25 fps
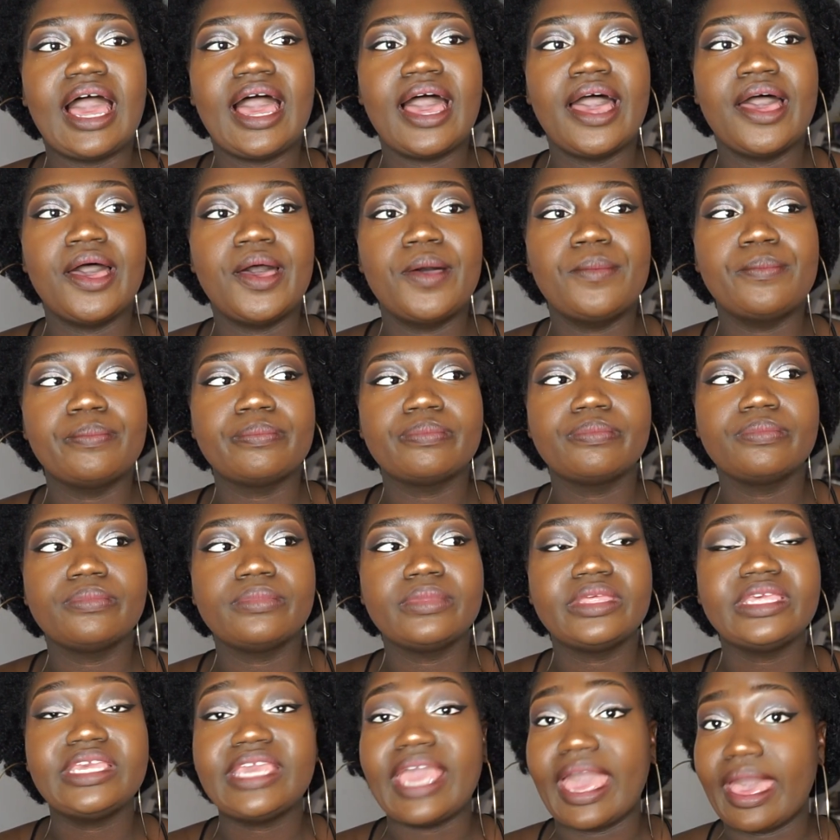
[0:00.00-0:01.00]

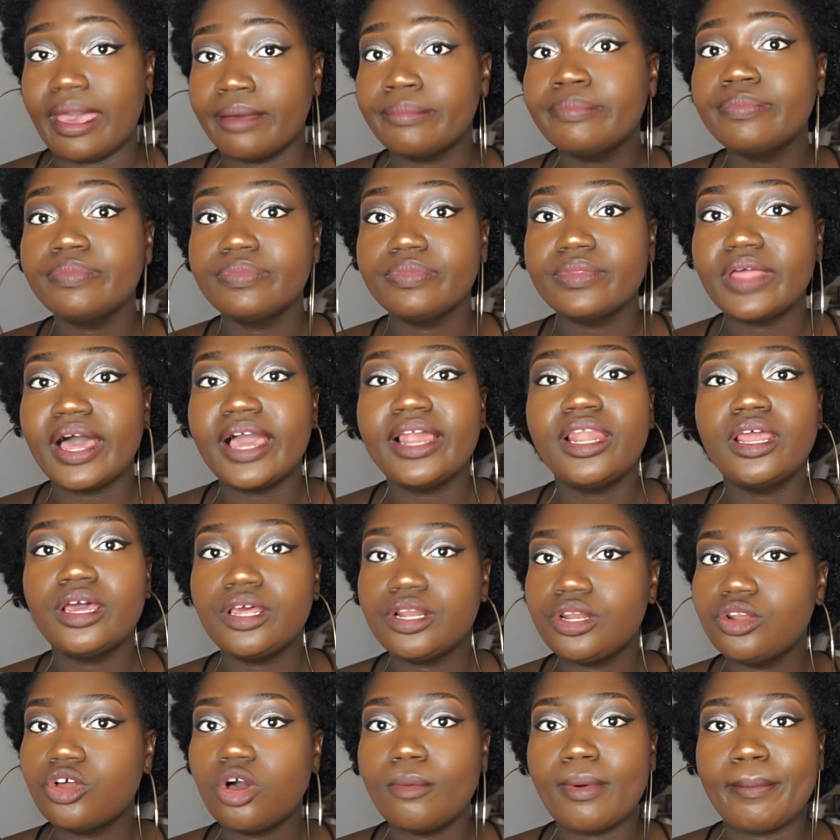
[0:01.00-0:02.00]
Yeah, I
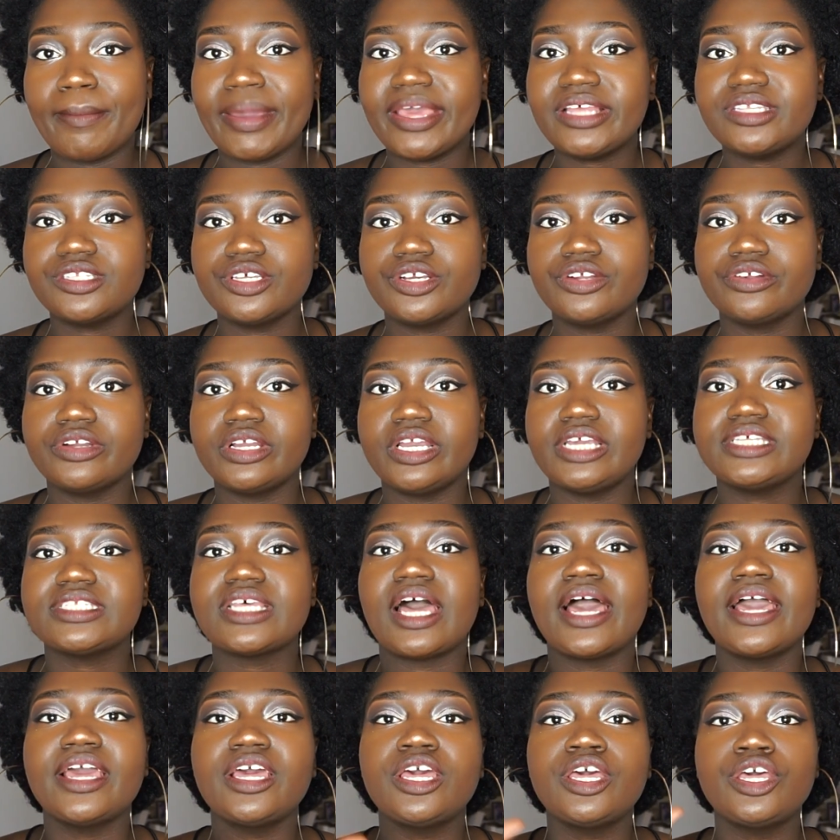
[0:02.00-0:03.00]
learned a lot about my insecurities.
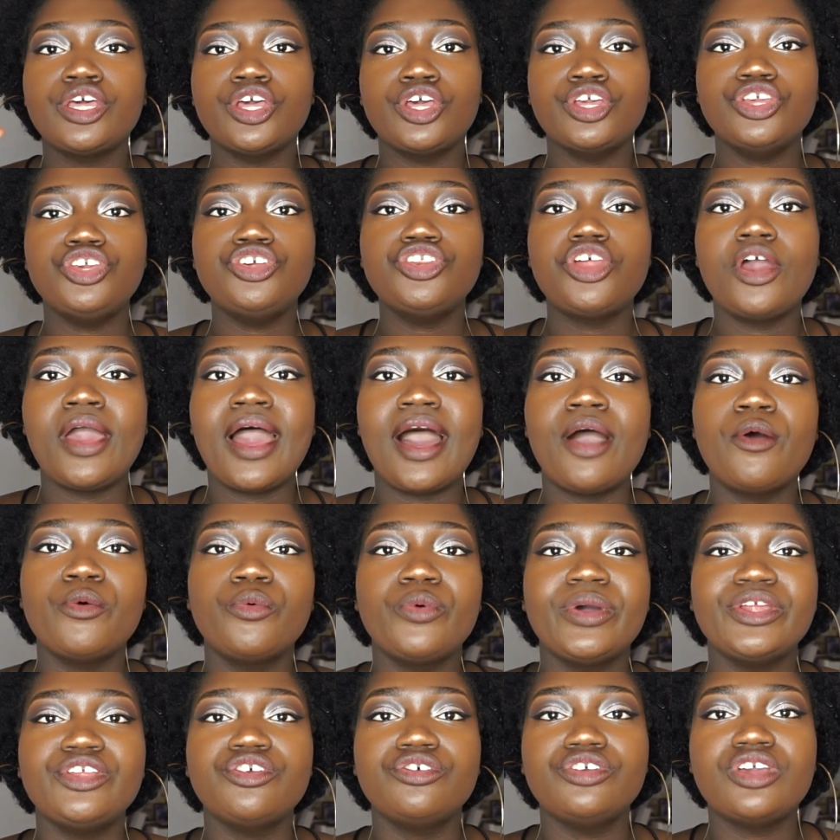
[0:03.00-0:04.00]
You know how
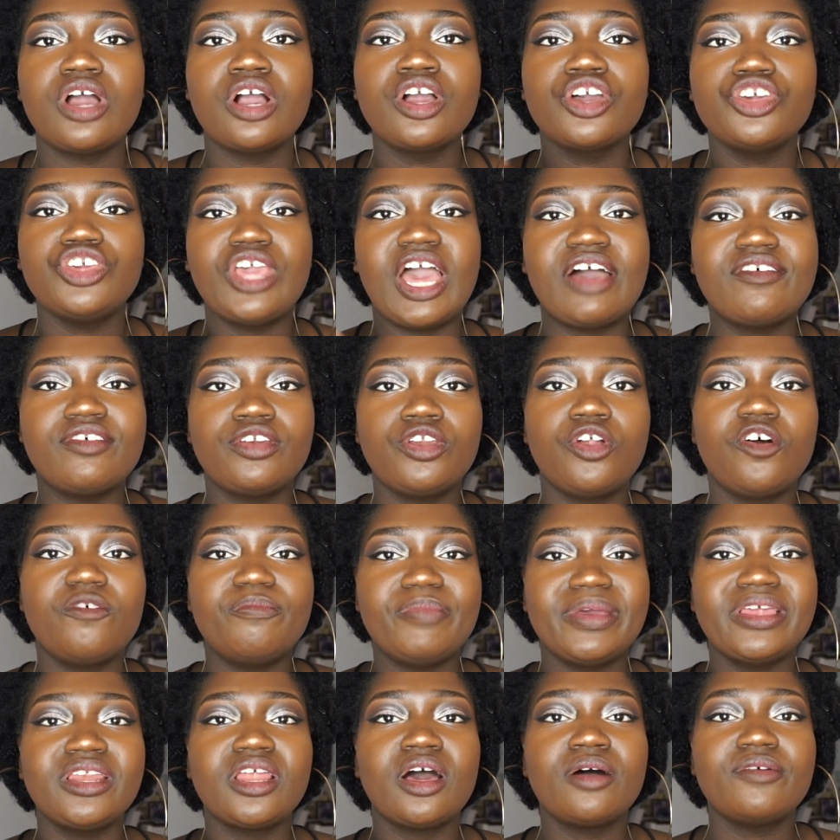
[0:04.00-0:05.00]
when you're young you have a lot of
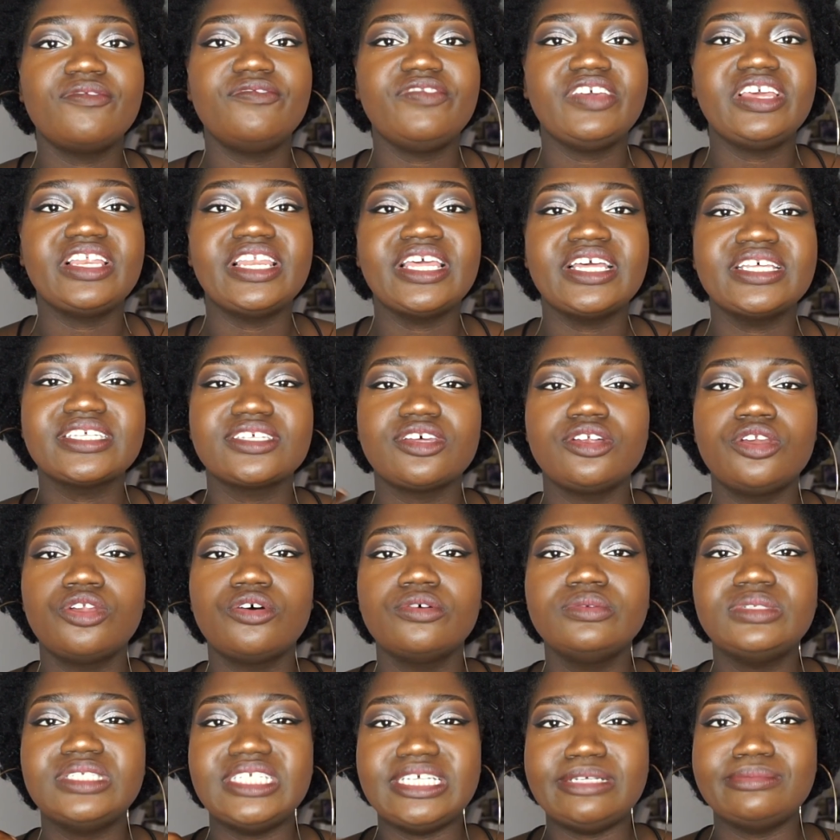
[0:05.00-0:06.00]
pent up feelings, a
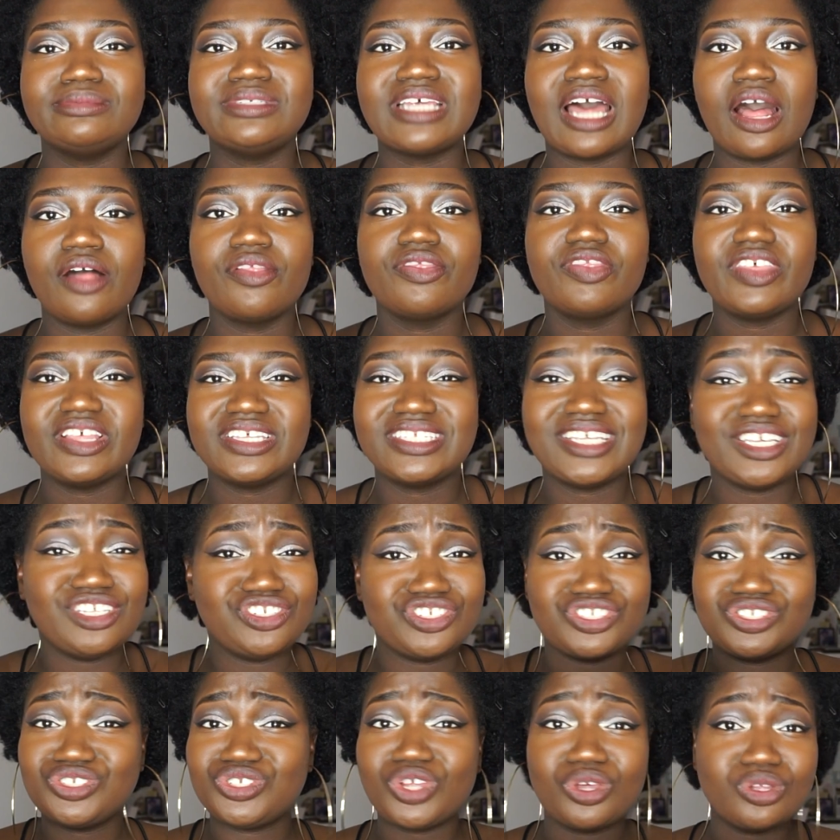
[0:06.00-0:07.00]
lot of deep down things that you
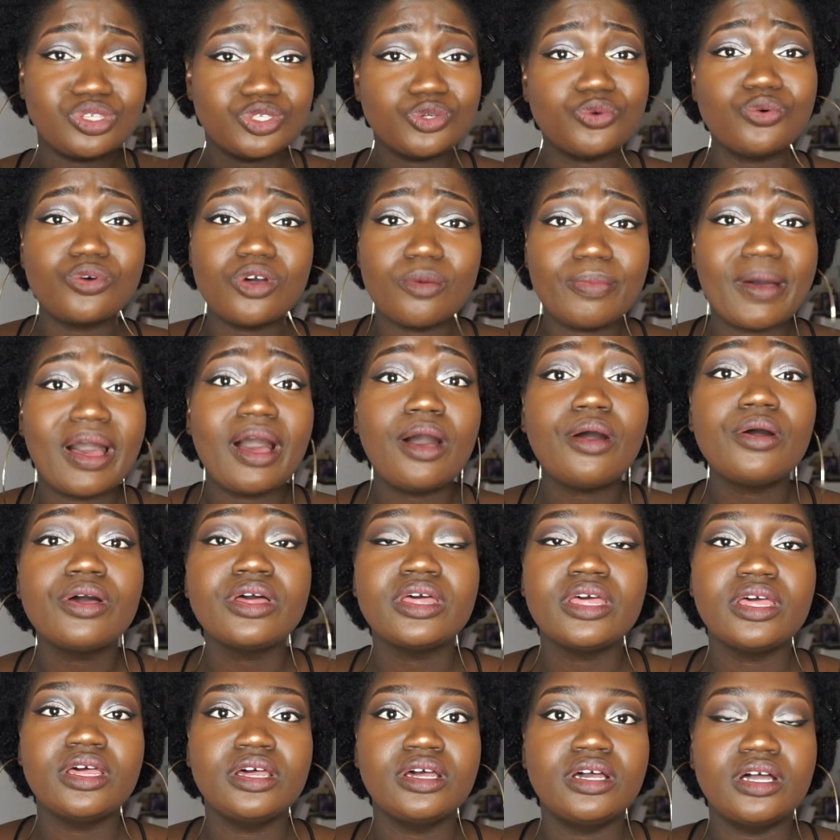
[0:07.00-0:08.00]
just don't talk about.
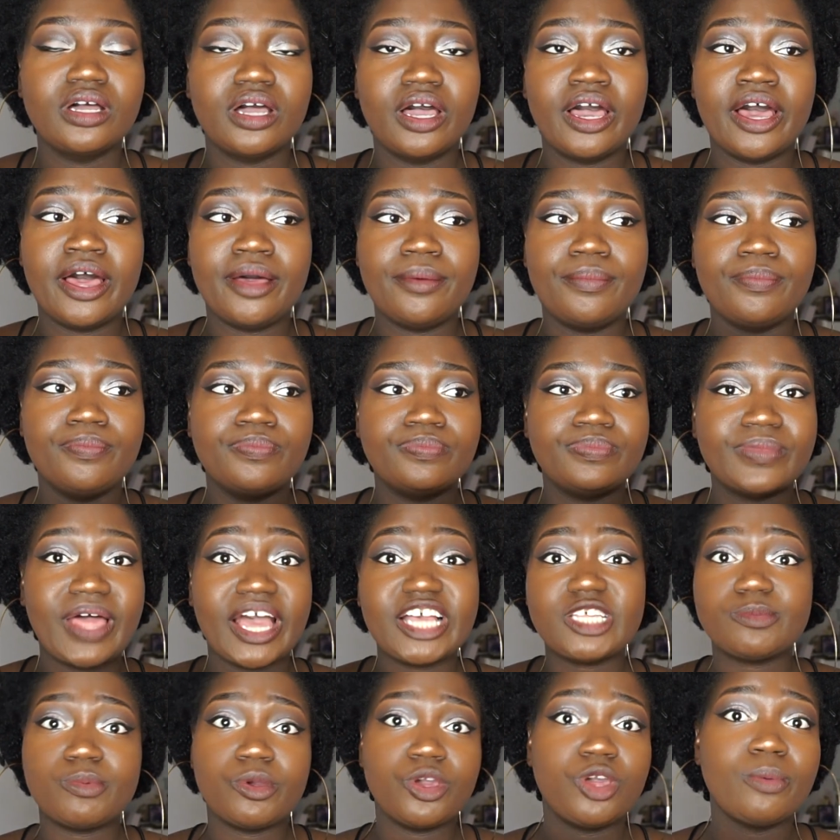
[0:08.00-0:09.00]
I
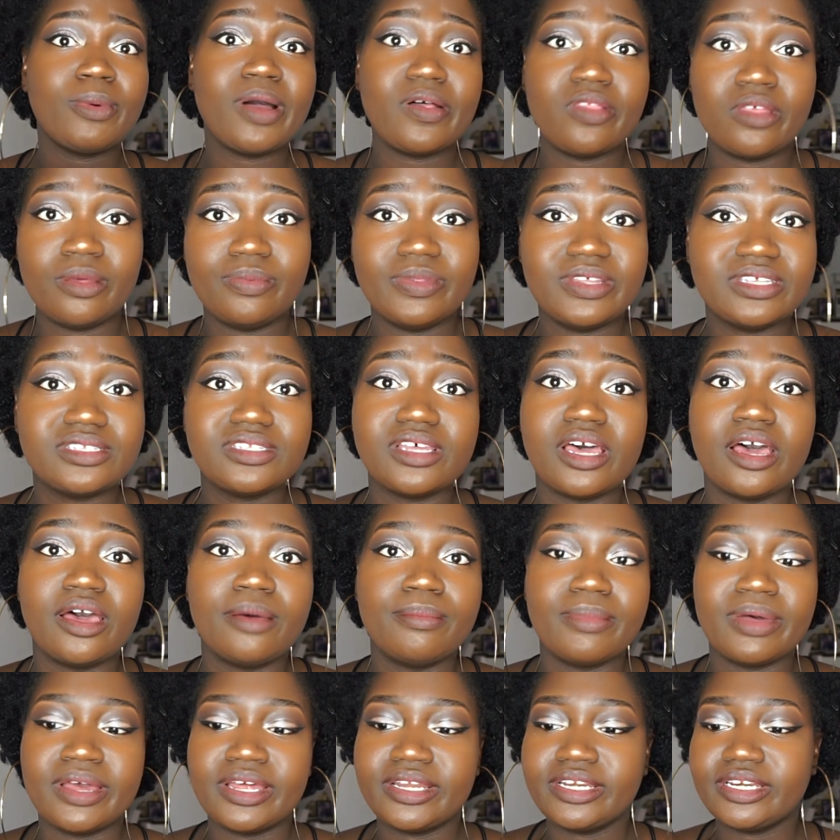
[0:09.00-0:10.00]
spoke about them this
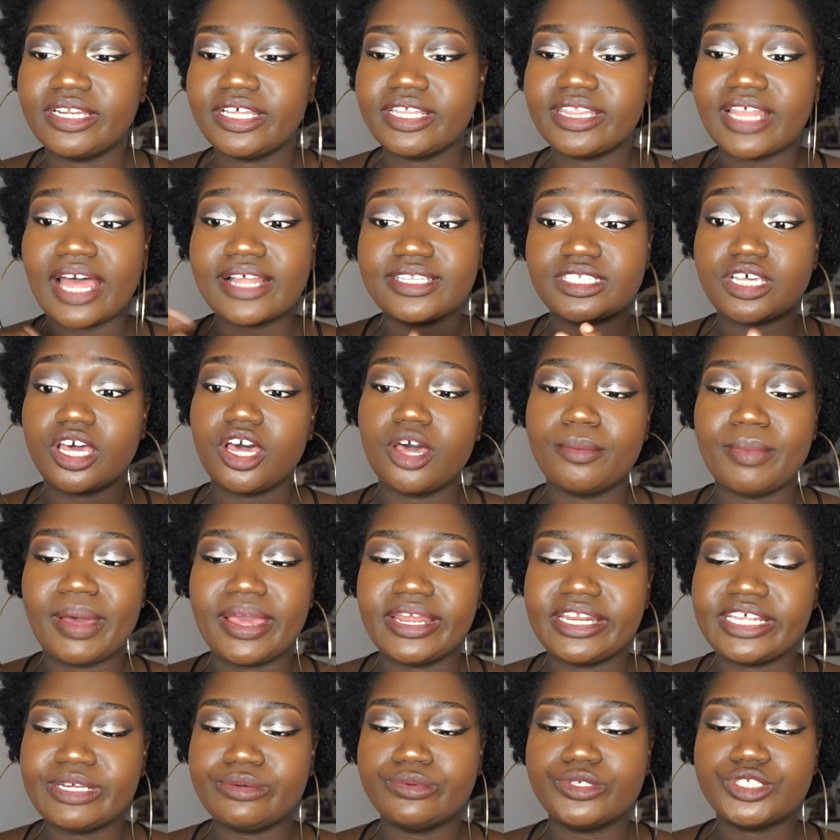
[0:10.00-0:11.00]
term and that term,
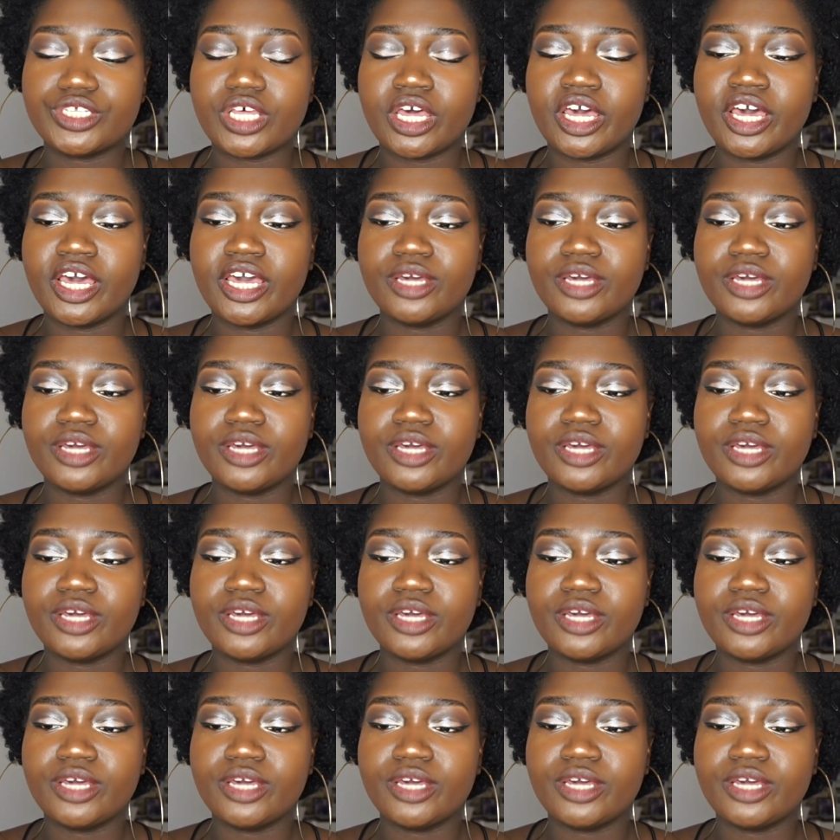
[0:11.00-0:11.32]
and it was